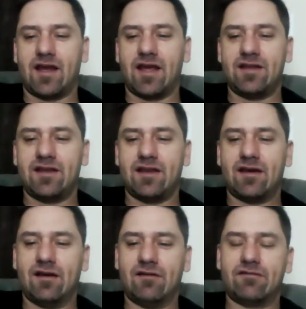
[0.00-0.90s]

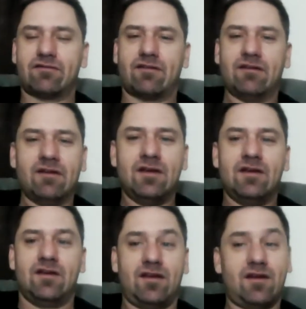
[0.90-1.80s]
idea of,
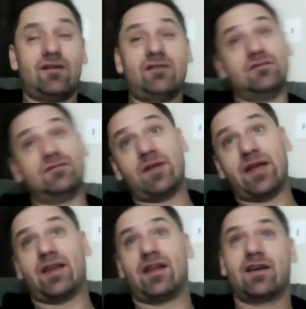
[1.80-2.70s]
oh
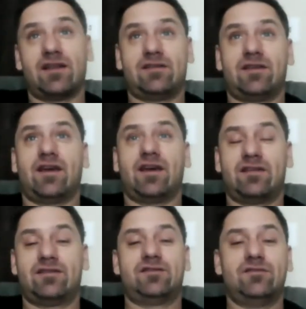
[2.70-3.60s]
man, I
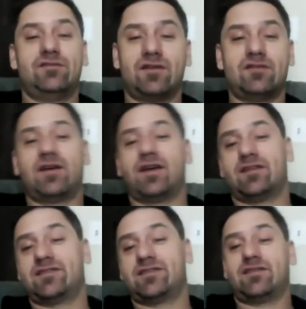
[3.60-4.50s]
got 200, I
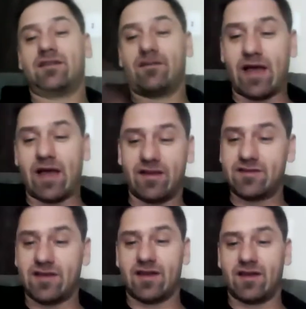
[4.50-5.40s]
got 600
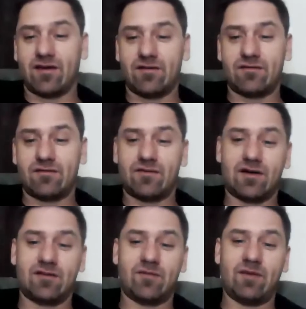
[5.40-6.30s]
backlinks, I got to go.
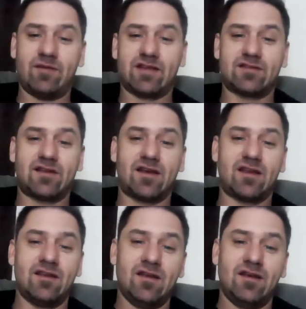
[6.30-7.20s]
Well, maybe that's
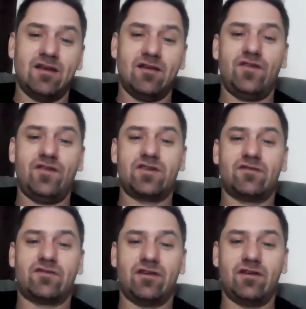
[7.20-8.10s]
not
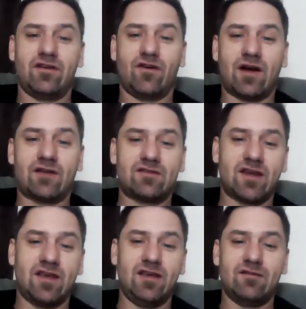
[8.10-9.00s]
efficient for you to go after
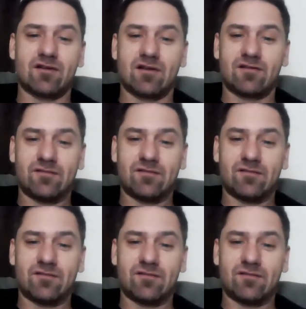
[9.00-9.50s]
that keyword.